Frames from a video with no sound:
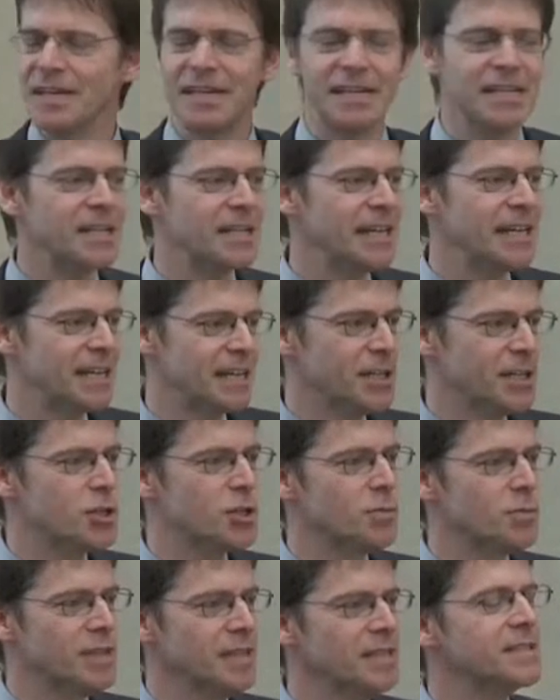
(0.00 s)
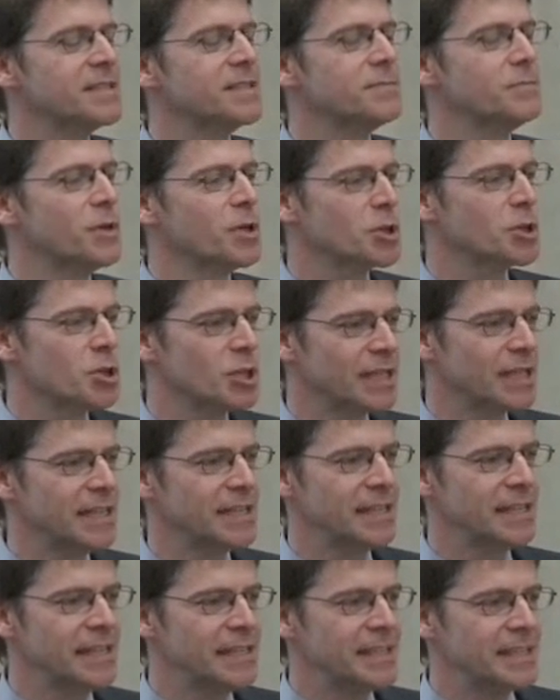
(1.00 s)
very rare. It's, it's much
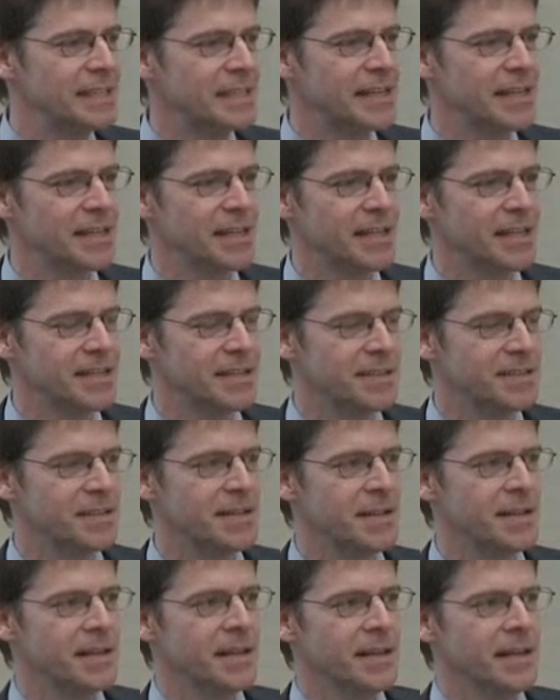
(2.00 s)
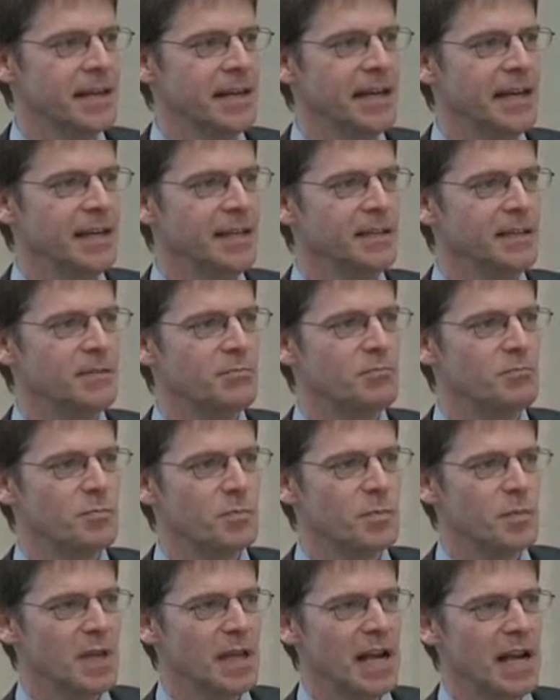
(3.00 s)
rarer than in the Netherlands. And
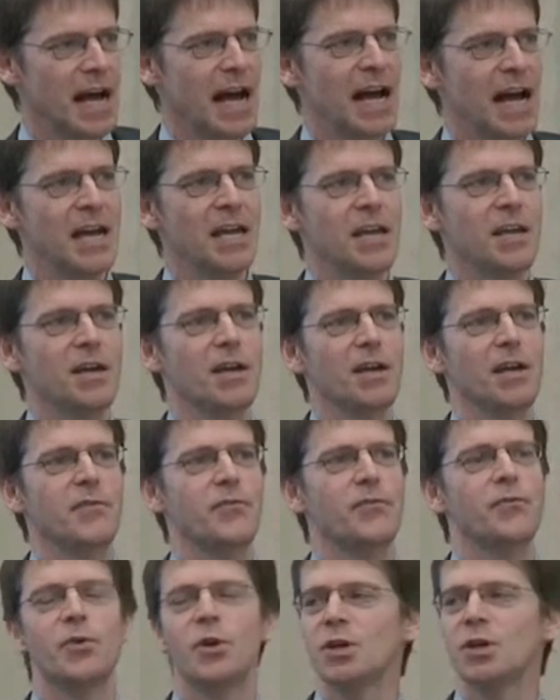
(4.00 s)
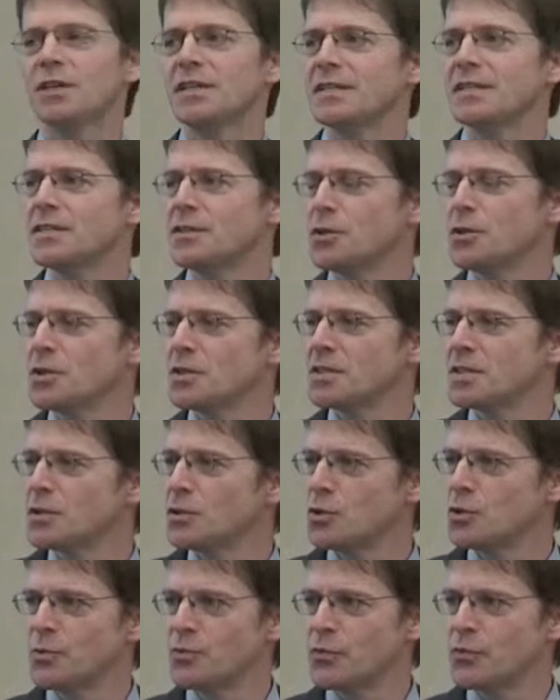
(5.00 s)
I have worked as a nursing
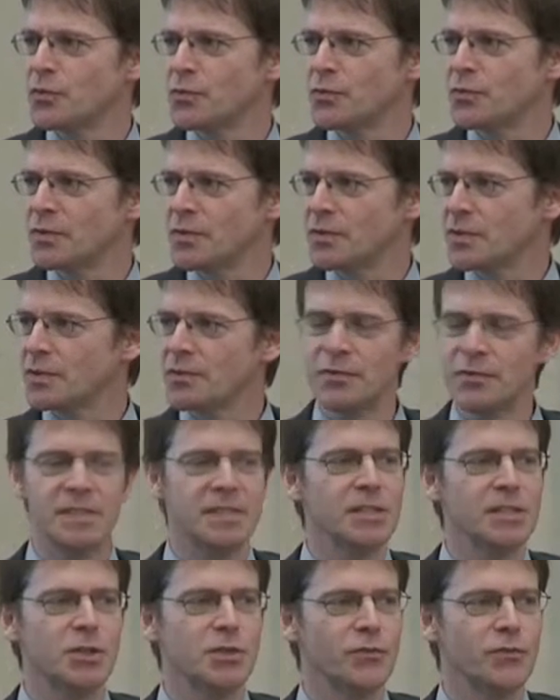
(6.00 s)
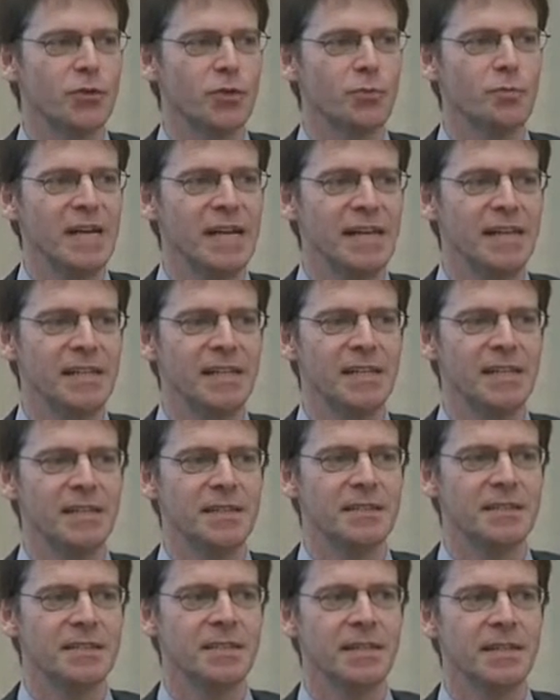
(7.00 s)
home physician for many
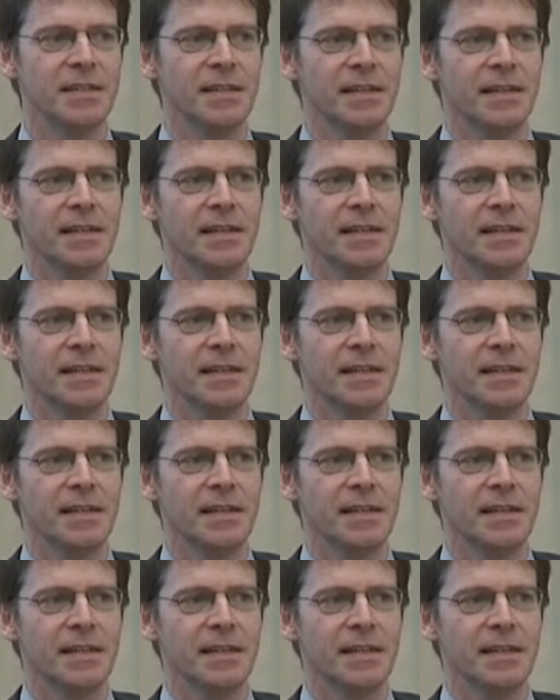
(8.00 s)
years.